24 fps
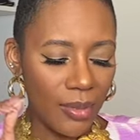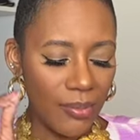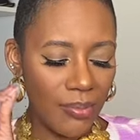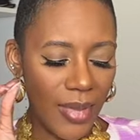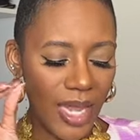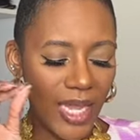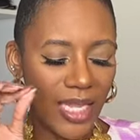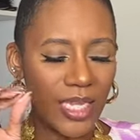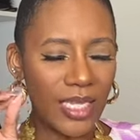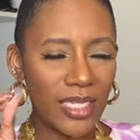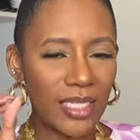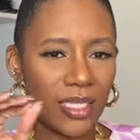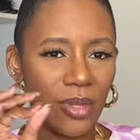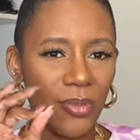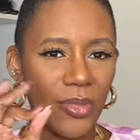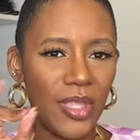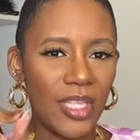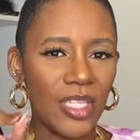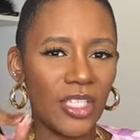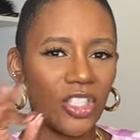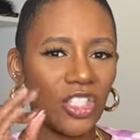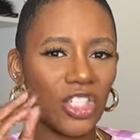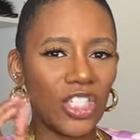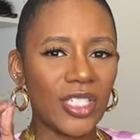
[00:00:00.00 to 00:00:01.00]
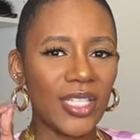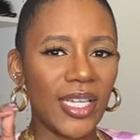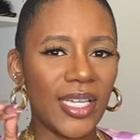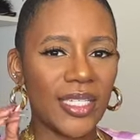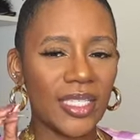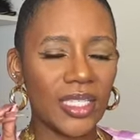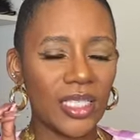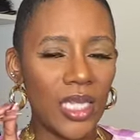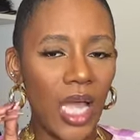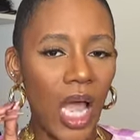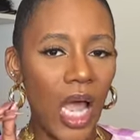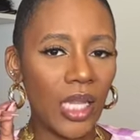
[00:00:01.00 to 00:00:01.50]
making some of these just like
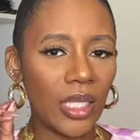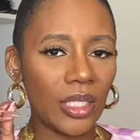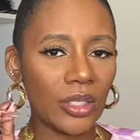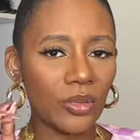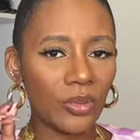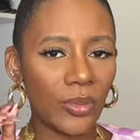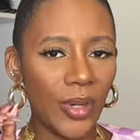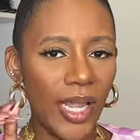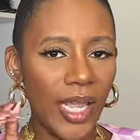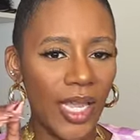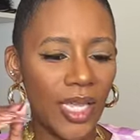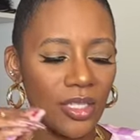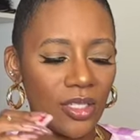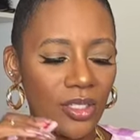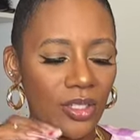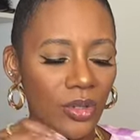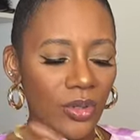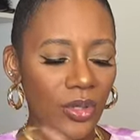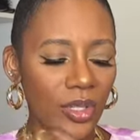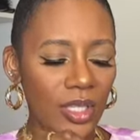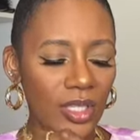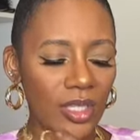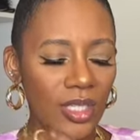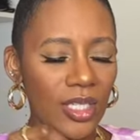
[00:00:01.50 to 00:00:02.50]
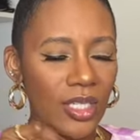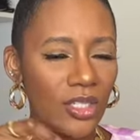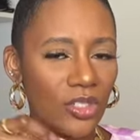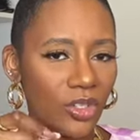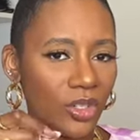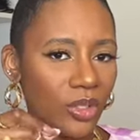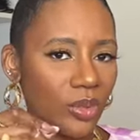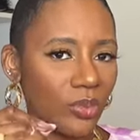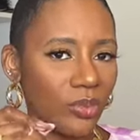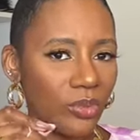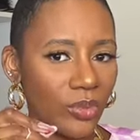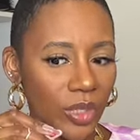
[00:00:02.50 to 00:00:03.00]
solid red so that these
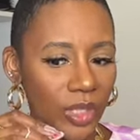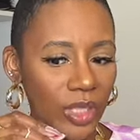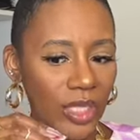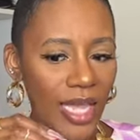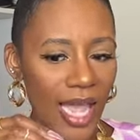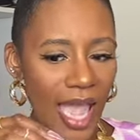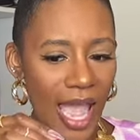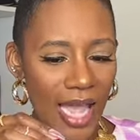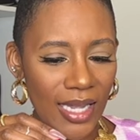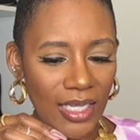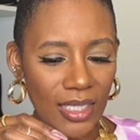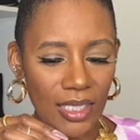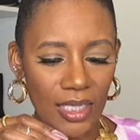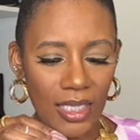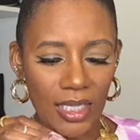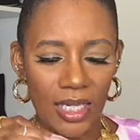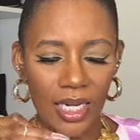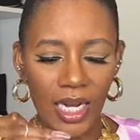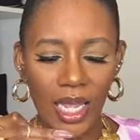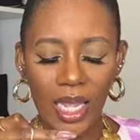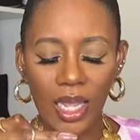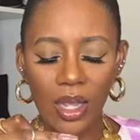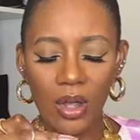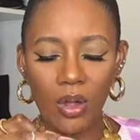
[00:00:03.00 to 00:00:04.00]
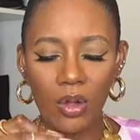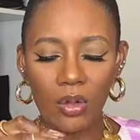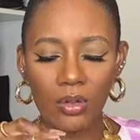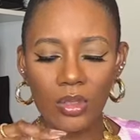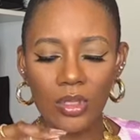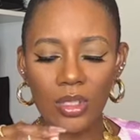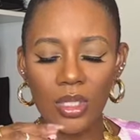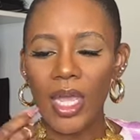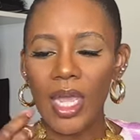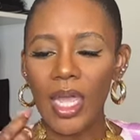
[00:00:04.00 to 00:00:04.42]
are really accent nails,